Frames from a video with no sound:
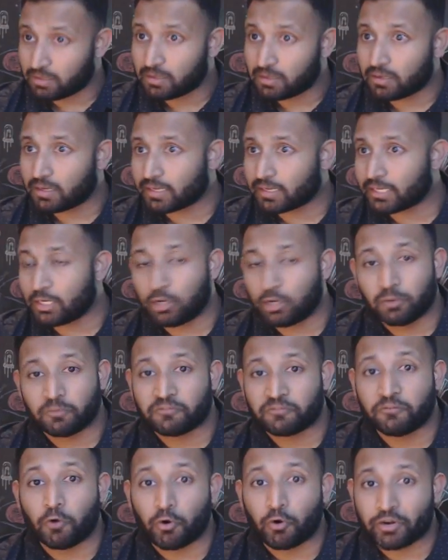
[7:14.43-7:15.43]

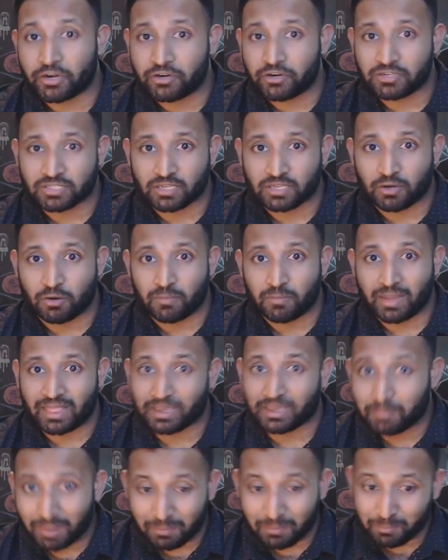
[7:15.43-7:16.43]
4 years ago.
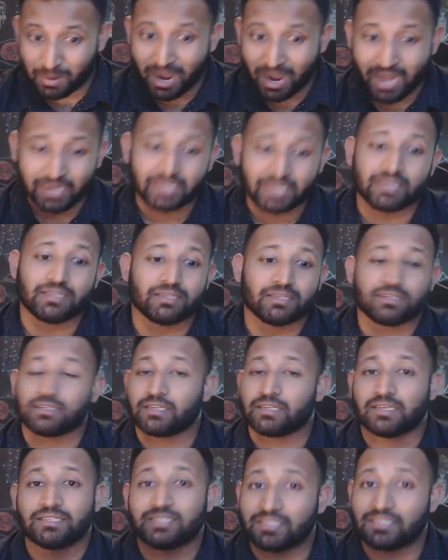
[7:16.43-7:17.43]
My body
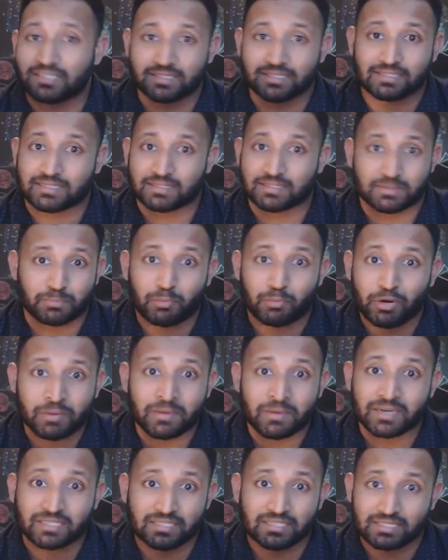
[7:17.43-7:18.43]
is pretty
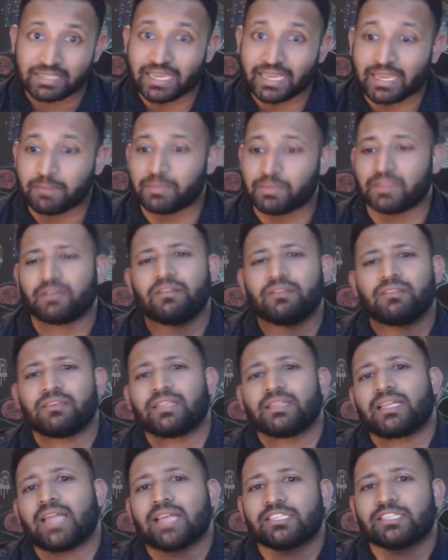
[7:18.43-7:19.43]
much the same, but the only thing
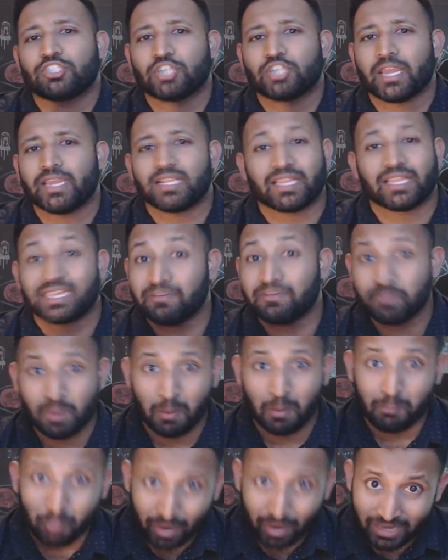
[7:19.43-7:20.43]
that has changed, like even my
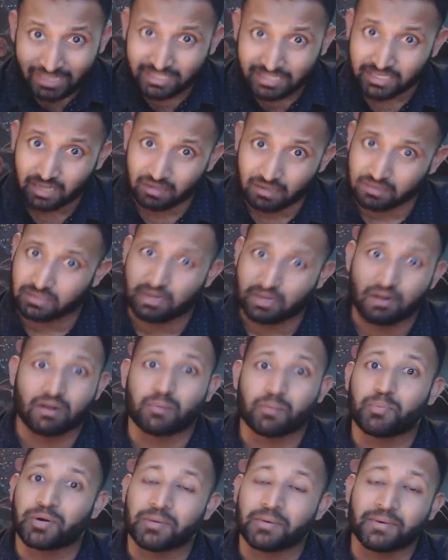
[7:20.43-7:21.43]
brain cells are
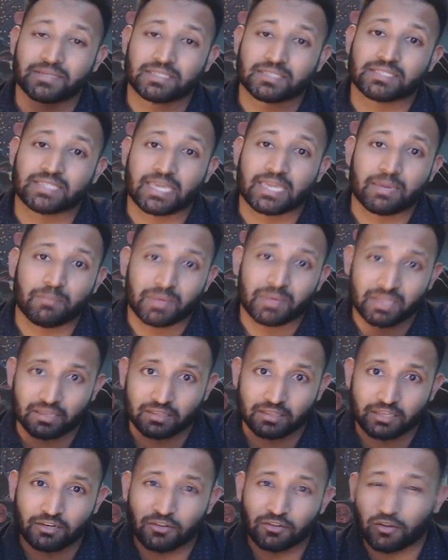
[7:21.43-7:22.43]
pretty much the same, but
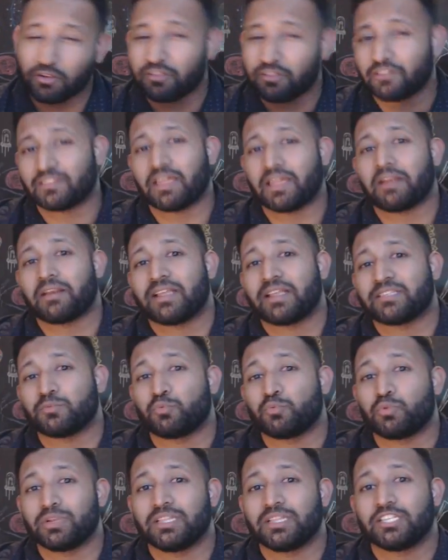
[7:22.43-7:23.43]
the only thing that has
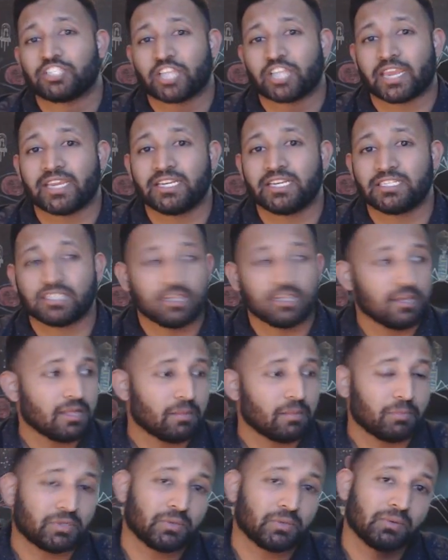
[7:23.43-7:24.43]
really changed
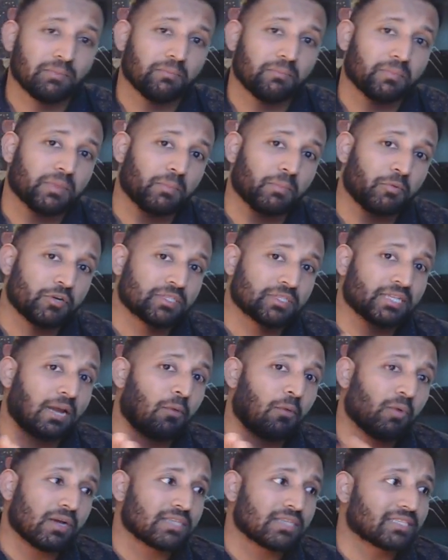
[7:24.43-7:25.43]
between the person I
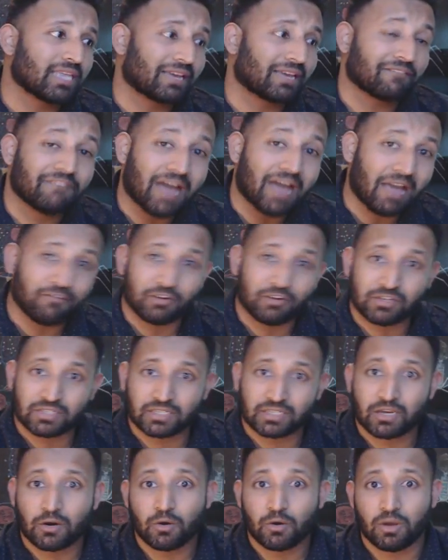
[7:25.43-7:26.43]
was like 5 years
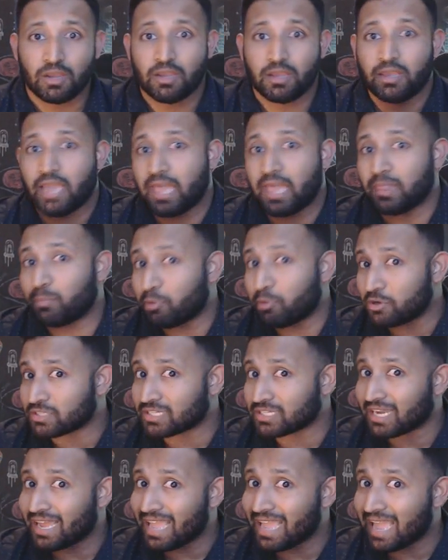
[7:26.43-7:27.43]
ago and the
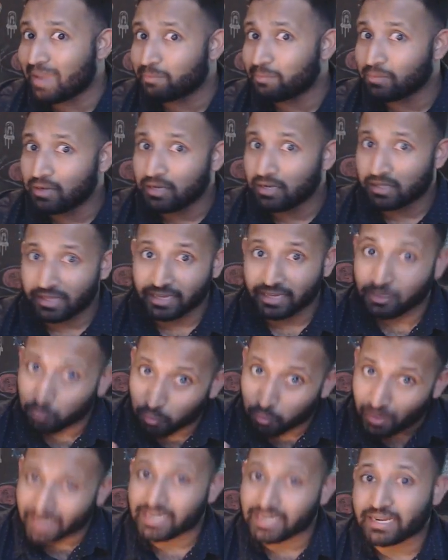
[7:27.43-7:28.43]
person I am like
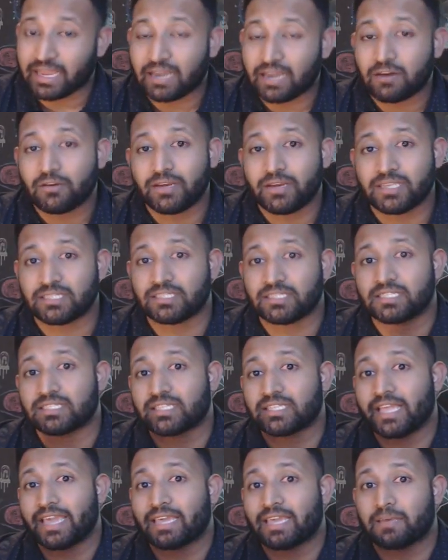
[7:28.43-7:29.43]
right now is just
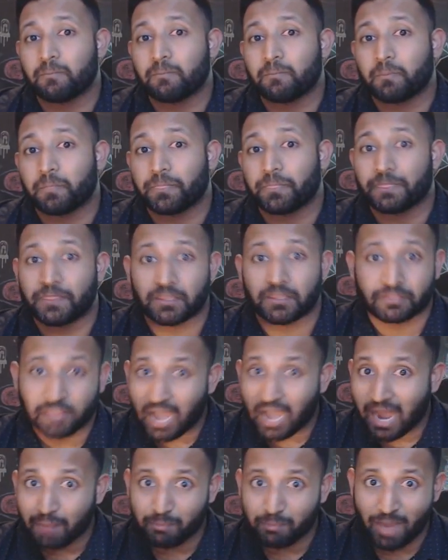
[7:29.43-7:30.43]
like the
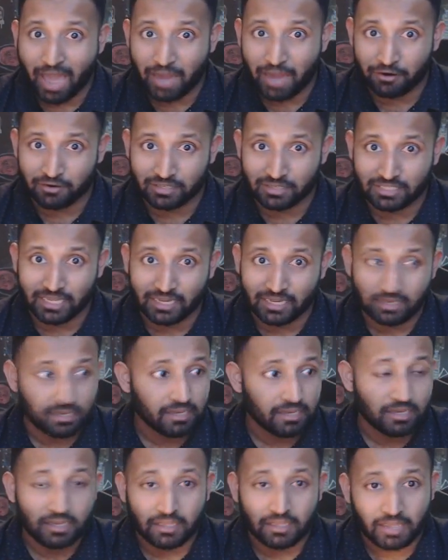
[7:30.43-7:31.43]
thought patterns, like
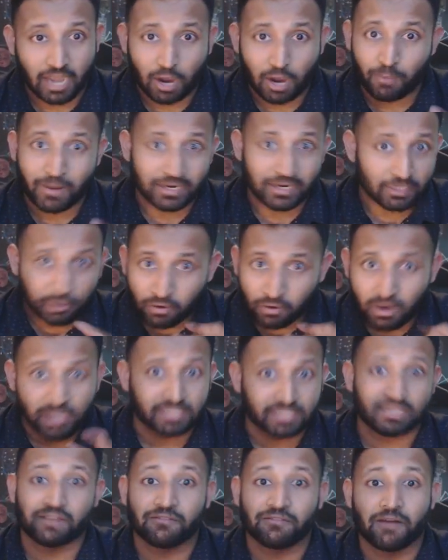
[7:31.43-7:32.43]
how my
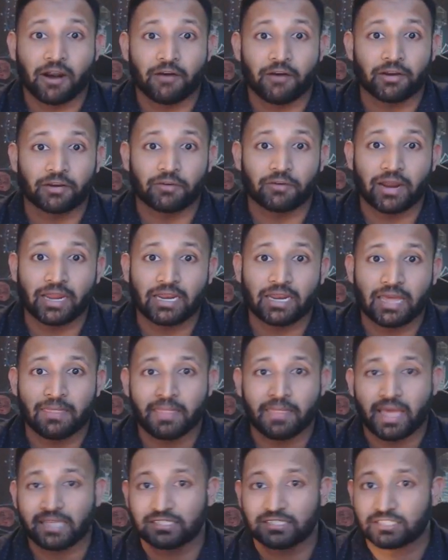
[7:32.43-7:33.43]
neurons are firing, right? And
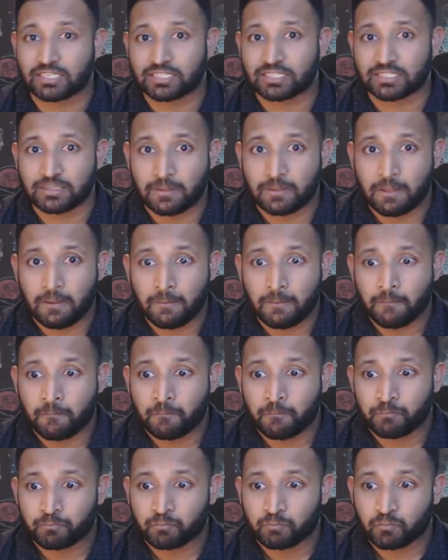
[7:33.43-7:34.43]
that's just
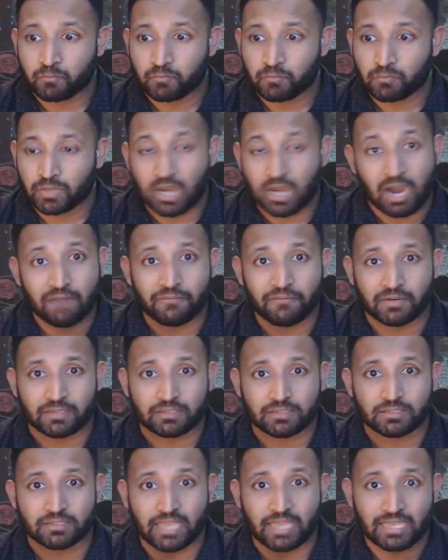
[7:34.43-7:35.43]

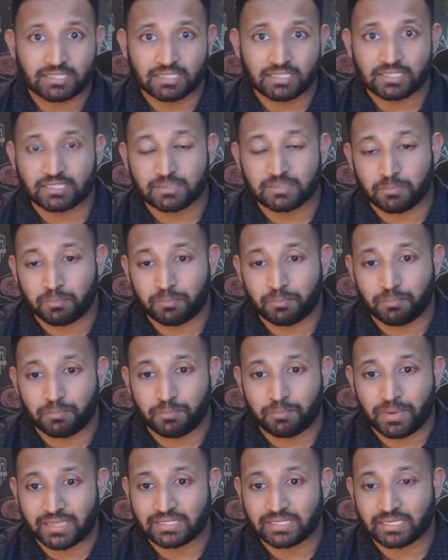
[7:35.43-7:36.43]
confidence. That's just
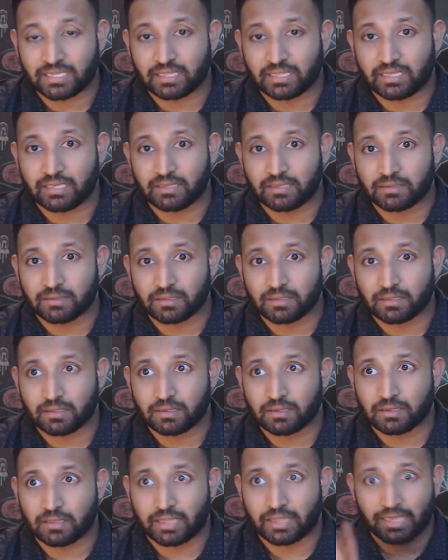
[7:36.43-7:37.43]
basically
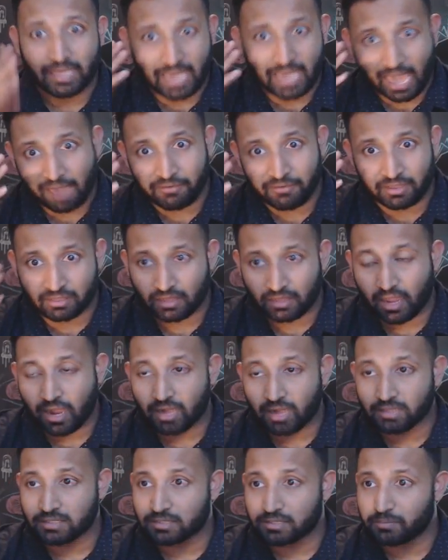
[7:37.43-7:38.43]
like having
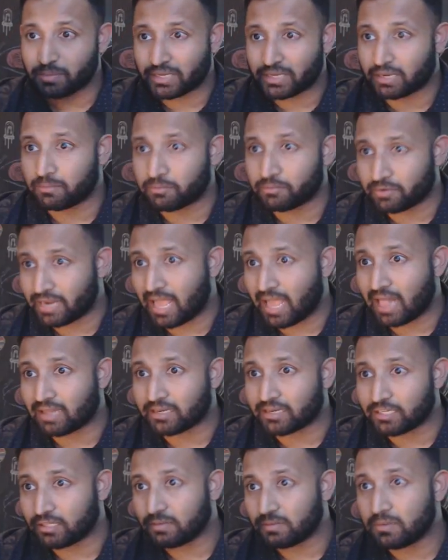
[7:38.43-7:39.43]
thoughts become
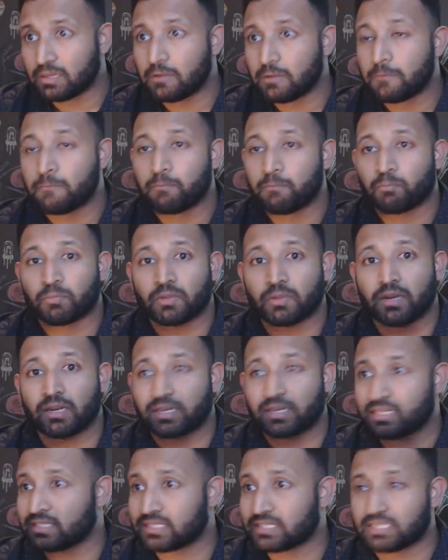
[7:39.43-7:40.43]
reality on a
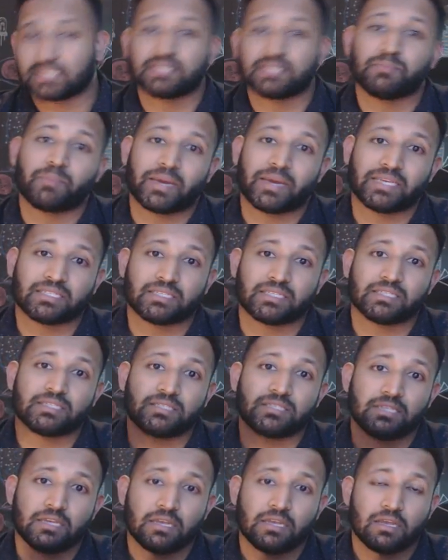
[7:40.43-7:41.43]
consistent
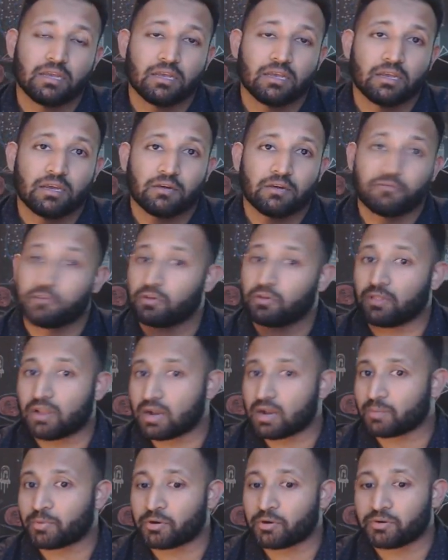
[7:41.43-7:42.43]
basis for a
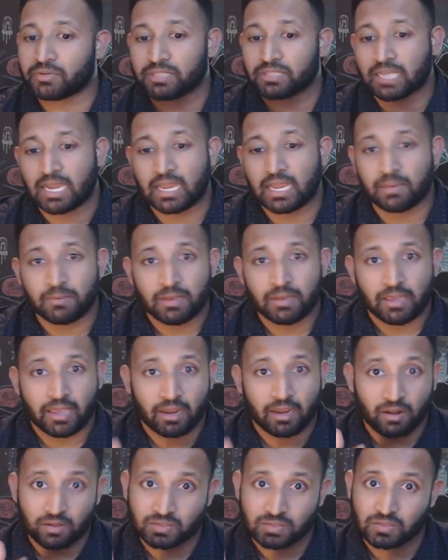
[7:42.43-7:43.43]
long period of time, and
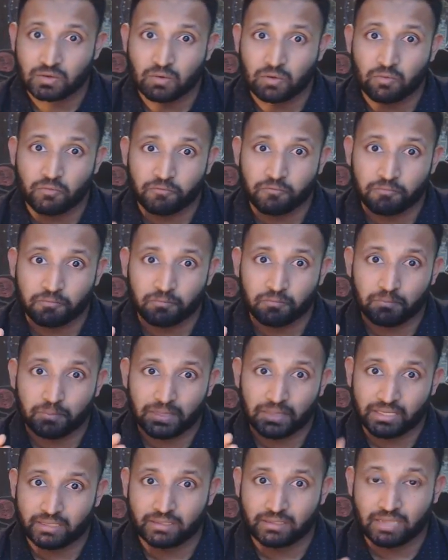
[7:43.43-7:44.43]
also
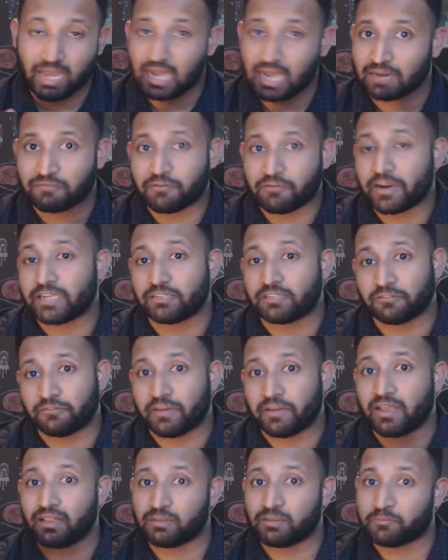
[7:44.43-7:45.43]
being not afraid to
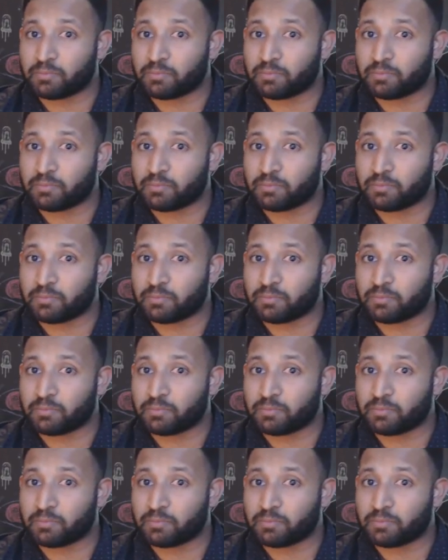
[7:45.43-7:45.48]
fail in